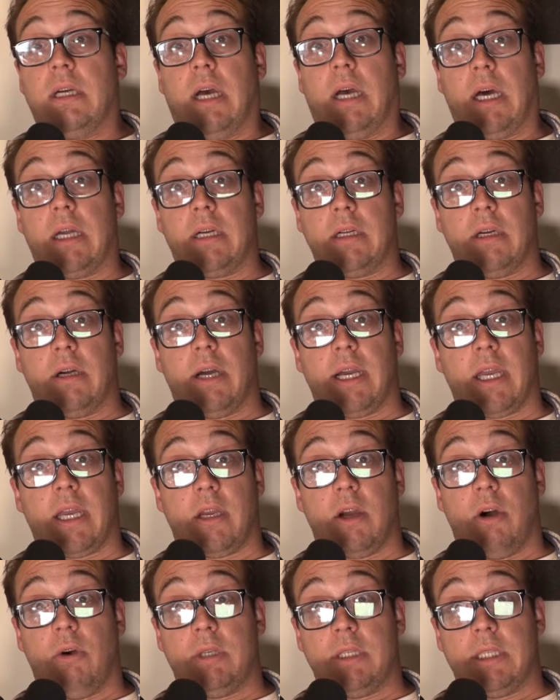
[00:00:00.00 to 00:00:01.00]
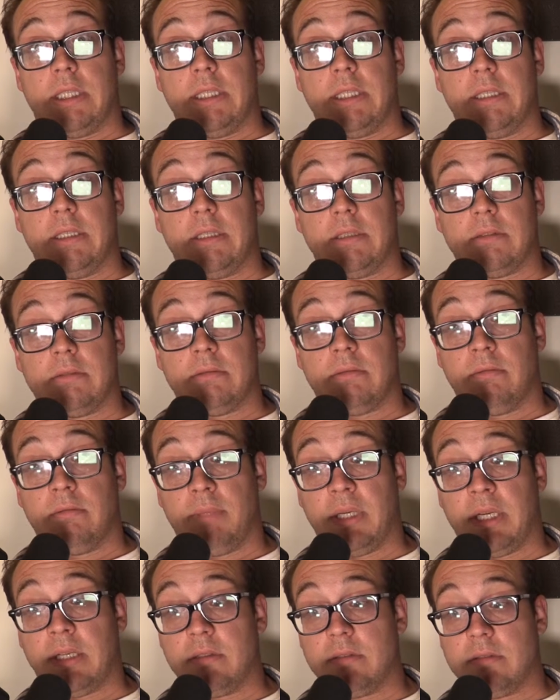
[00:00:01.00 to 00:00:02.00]
I don't know. I could go on
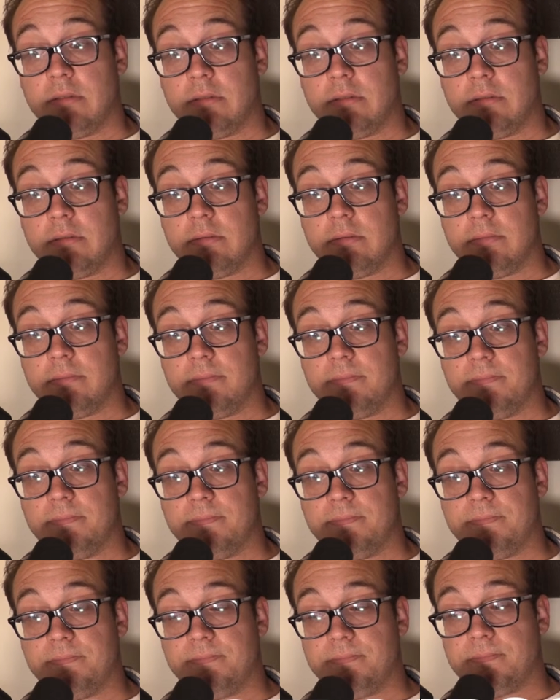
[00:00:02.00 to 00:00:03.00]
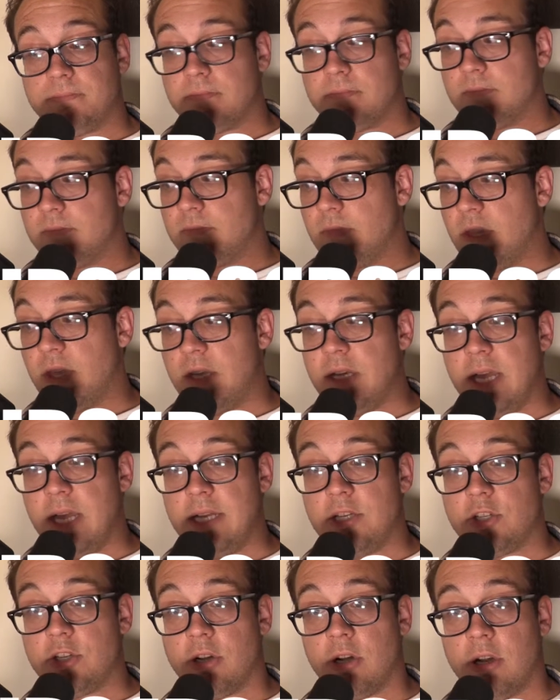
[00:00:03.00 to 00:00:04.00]
about the
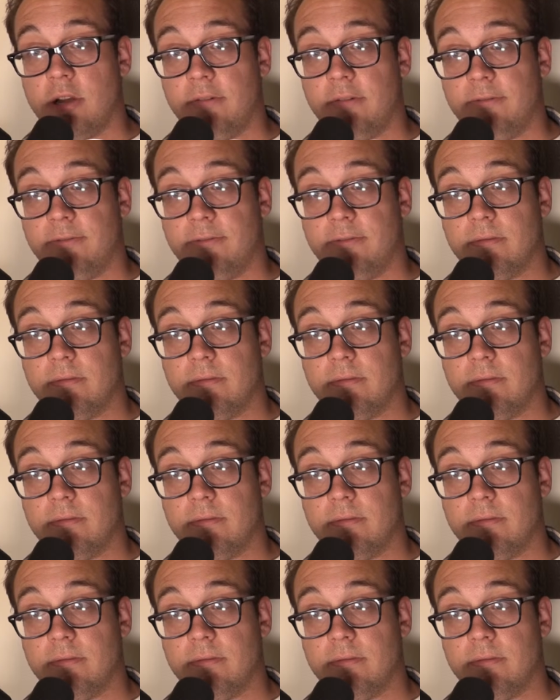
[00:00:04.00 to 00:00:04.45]
nature of